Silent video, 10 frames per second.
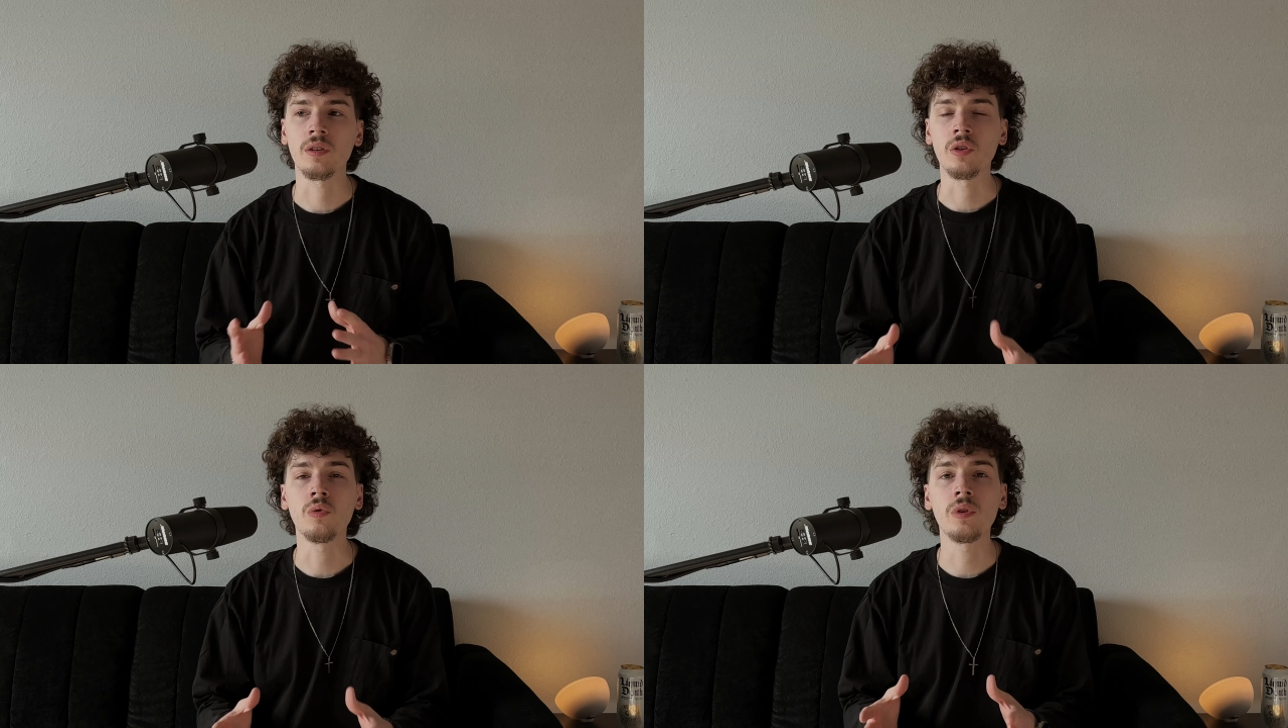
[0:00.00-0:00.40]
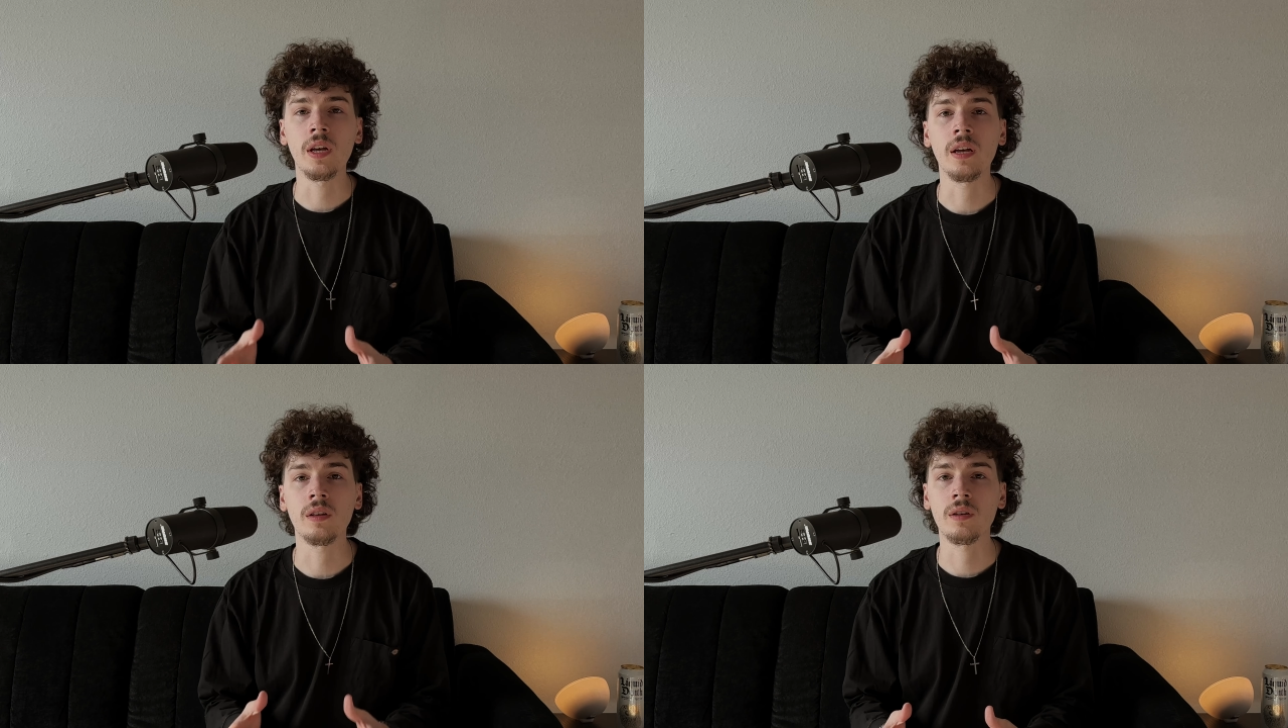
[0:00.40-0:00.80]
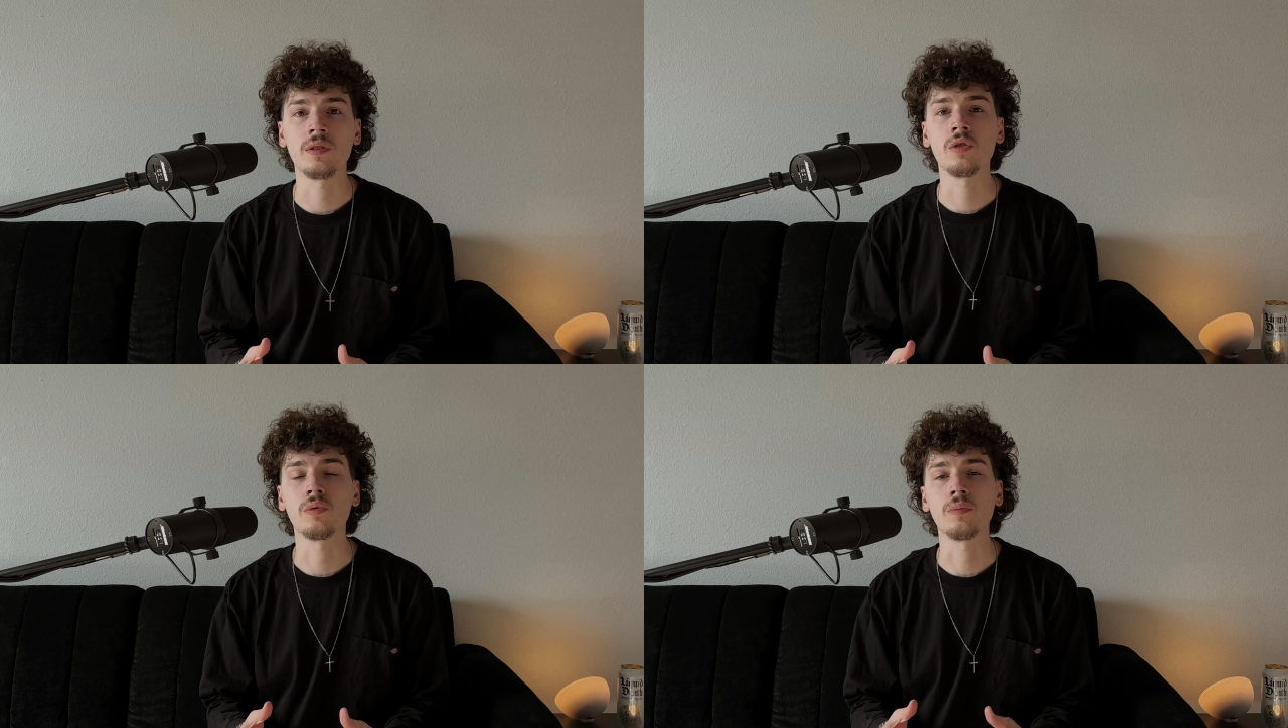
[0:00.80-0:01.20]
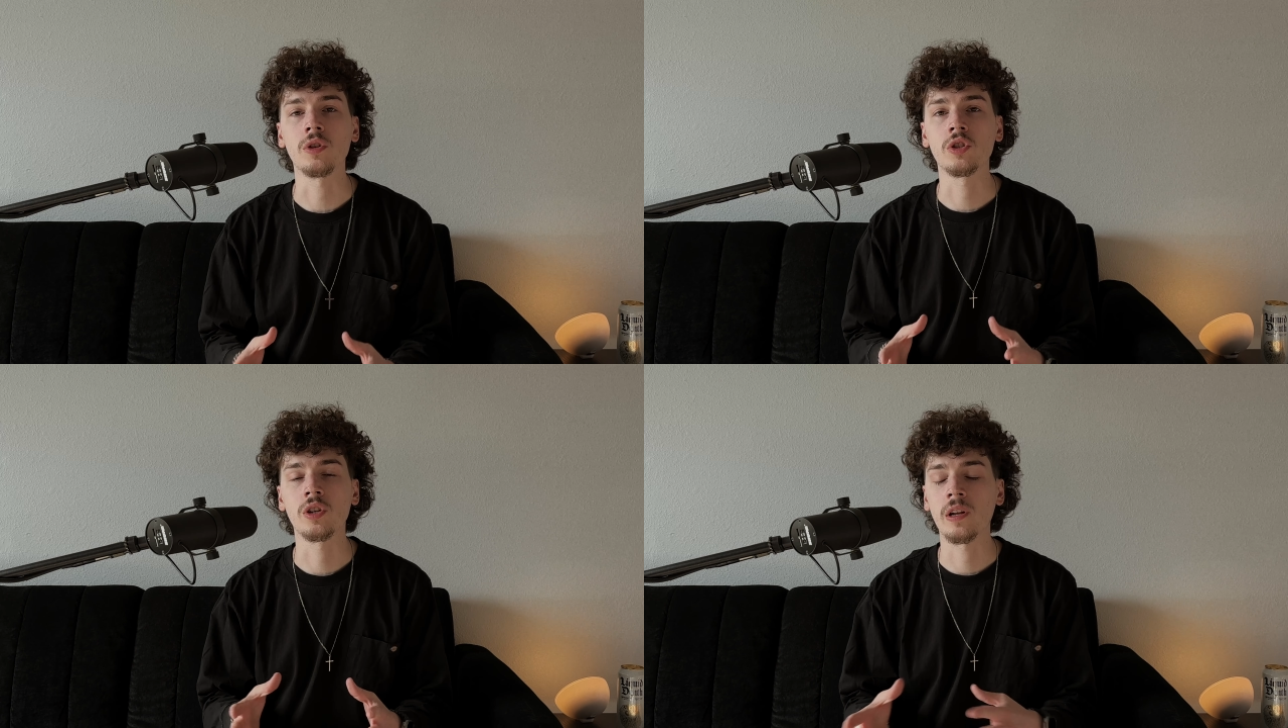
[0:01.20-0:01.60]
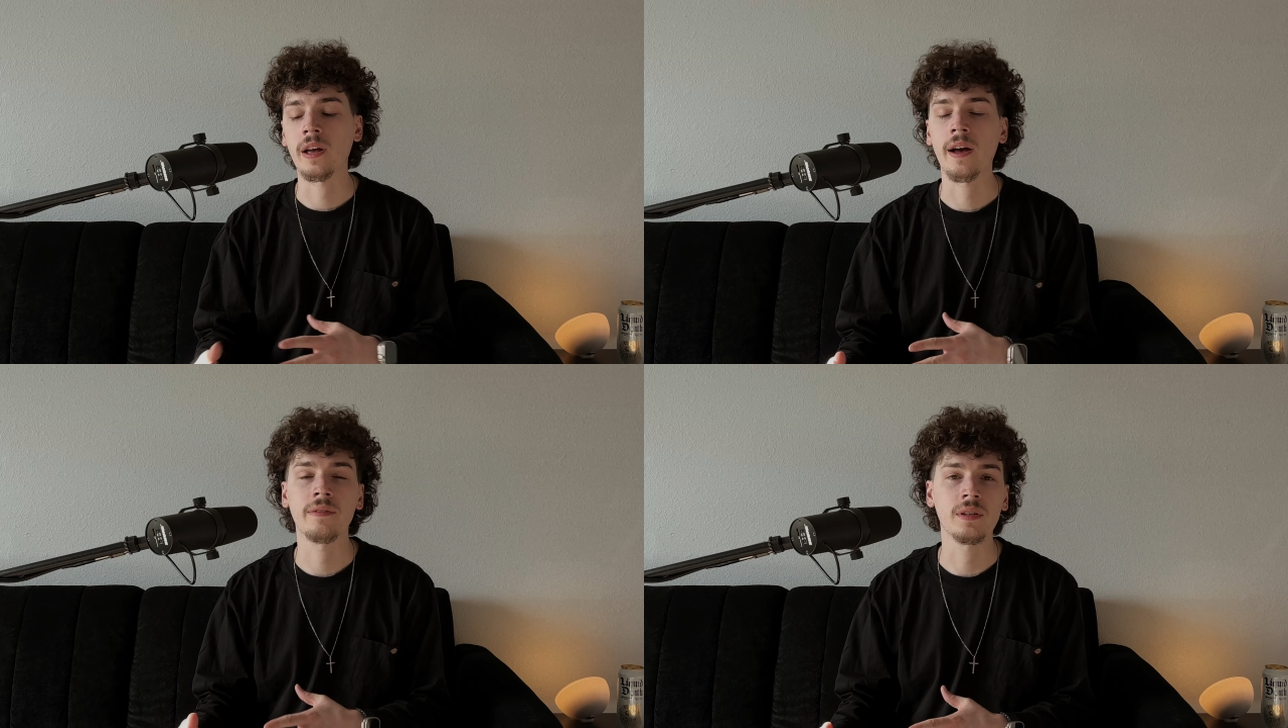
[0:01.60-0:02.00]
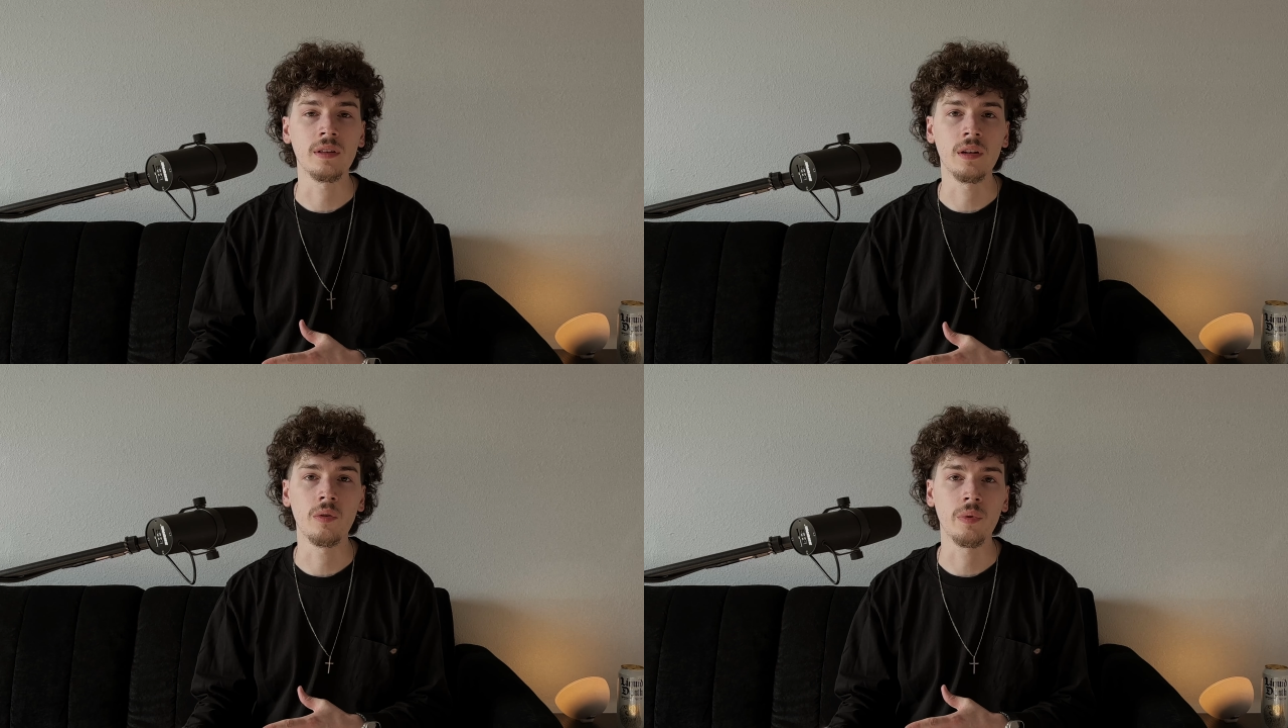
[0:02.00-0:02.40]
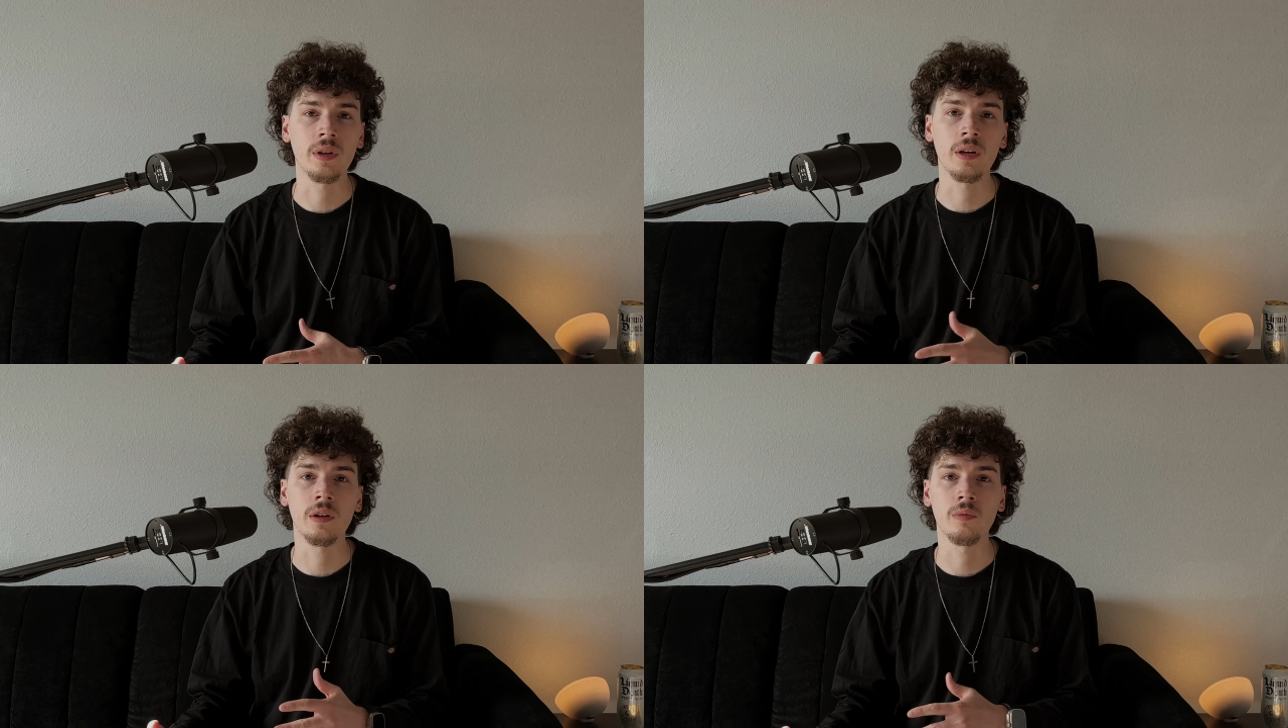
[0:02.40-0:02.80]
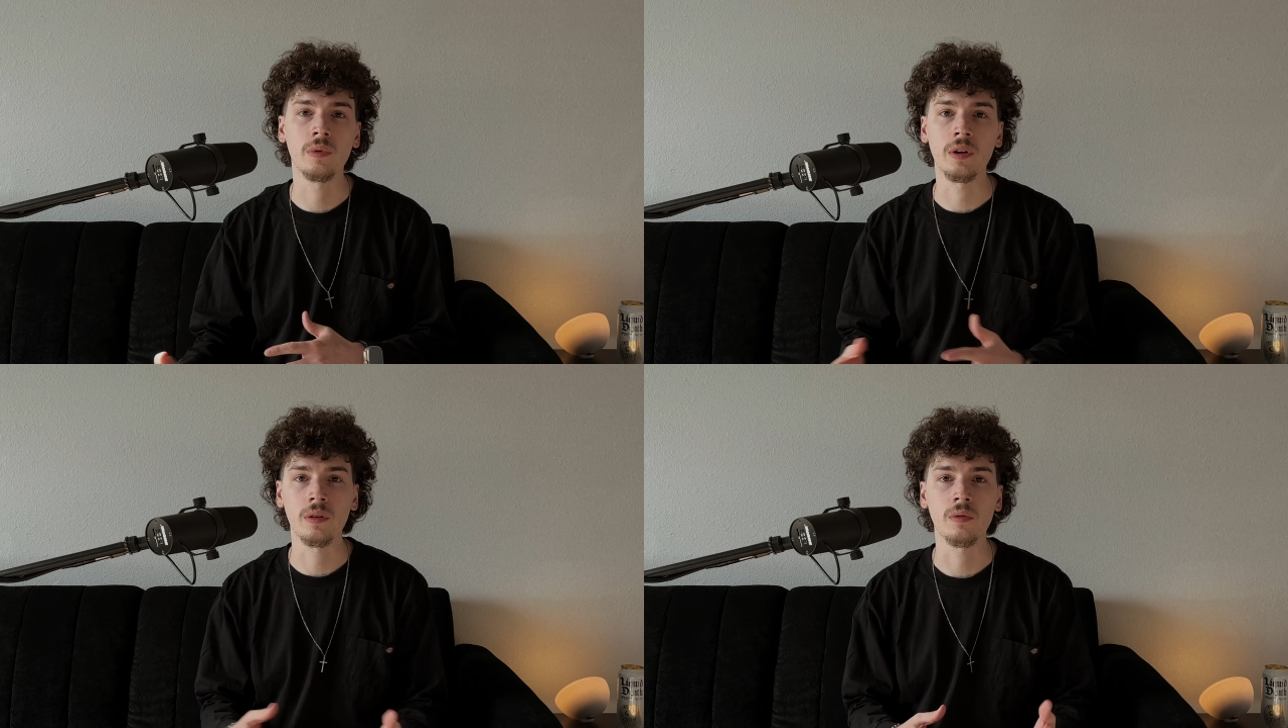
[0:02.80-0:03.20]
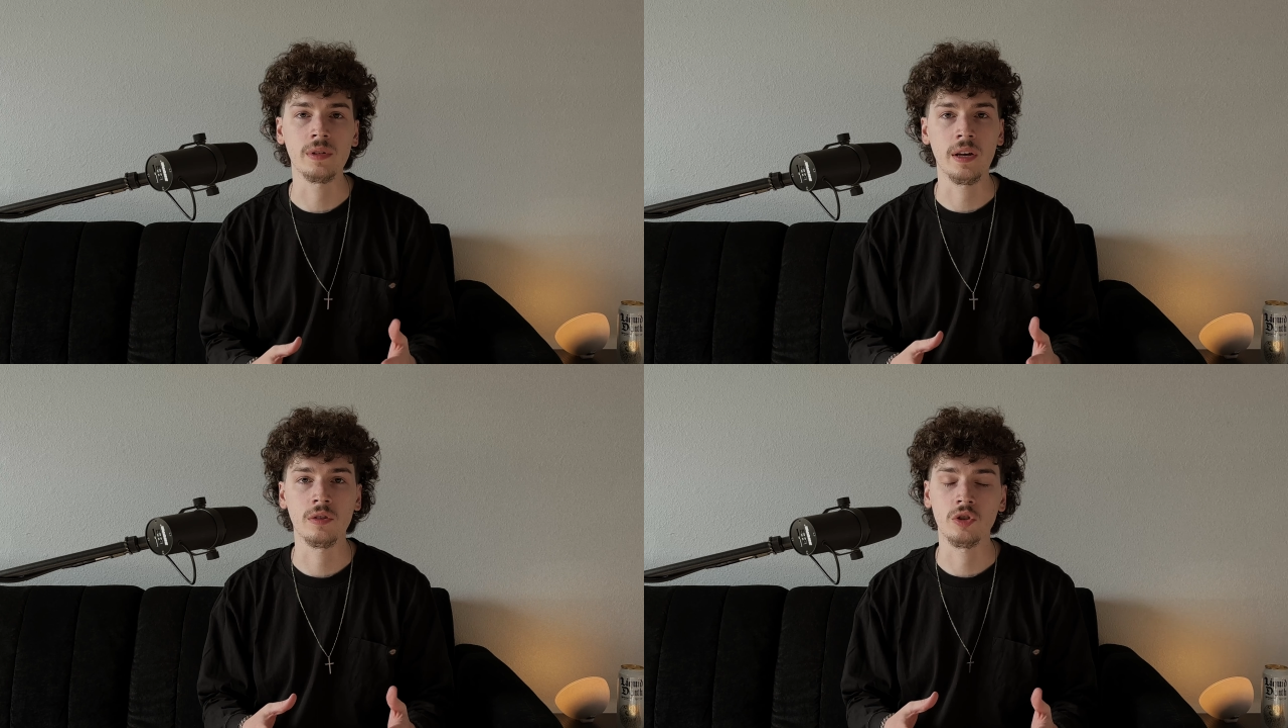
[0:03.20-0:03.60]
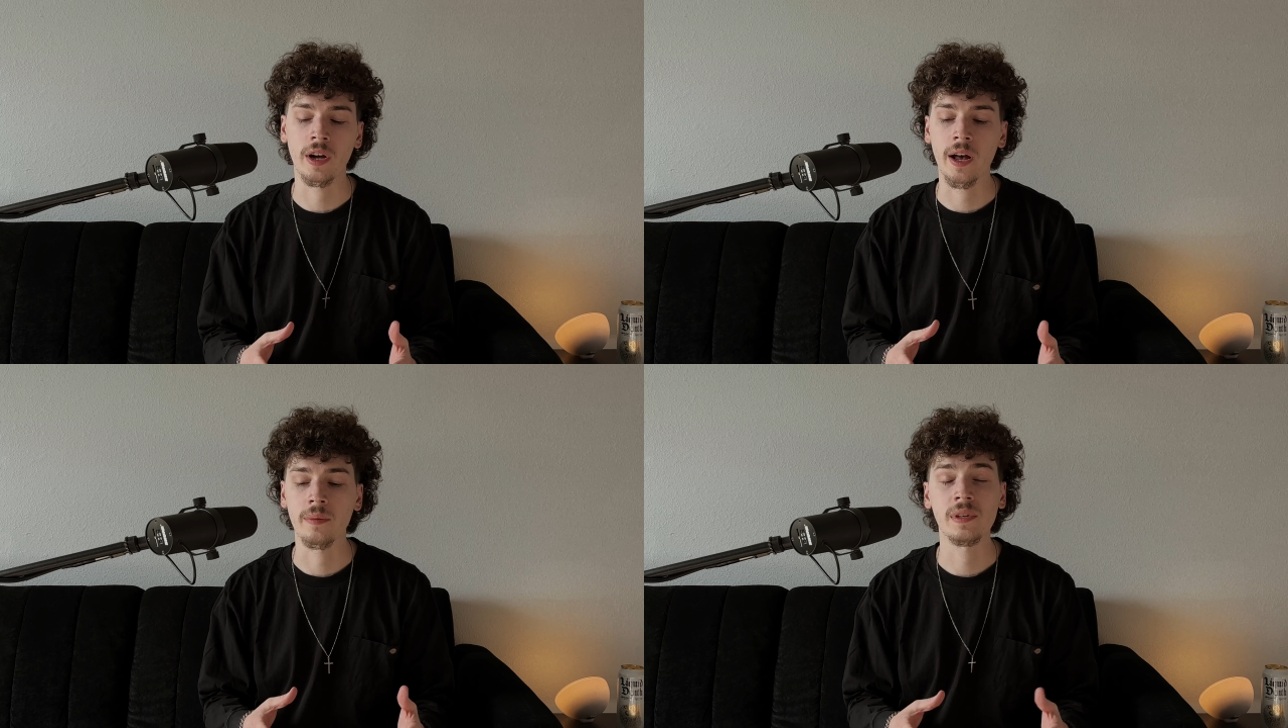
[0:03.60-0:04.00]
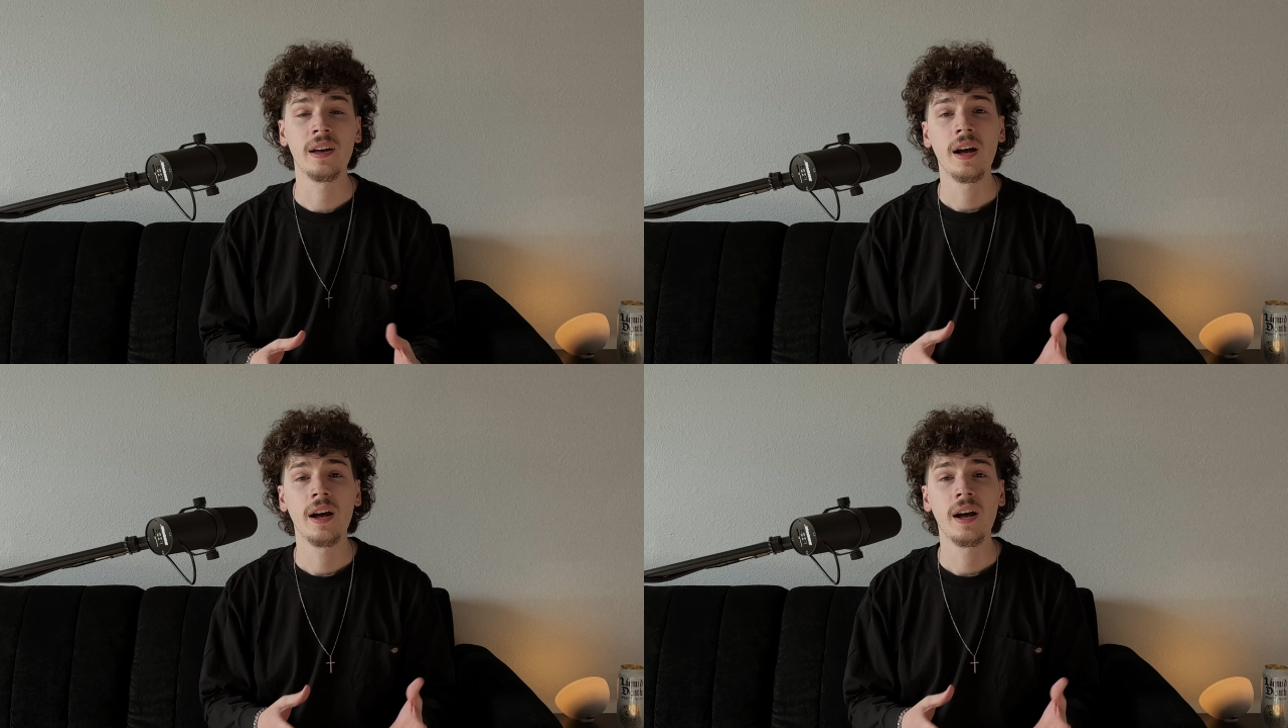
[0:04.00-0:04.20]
You, the end consumer, shouldn't have to deal with getting rid of those extra apps.